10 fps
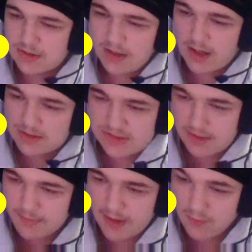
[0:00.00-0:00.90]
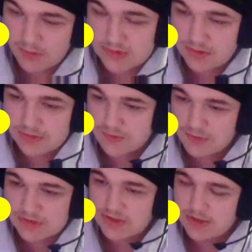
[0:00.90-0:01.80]
I I say bad words
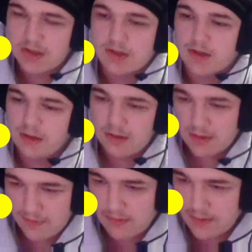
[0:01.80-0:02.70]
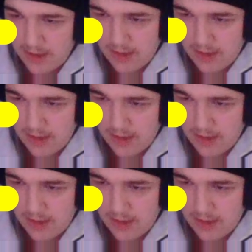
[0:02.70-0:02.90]
on Twitch and kick and nothing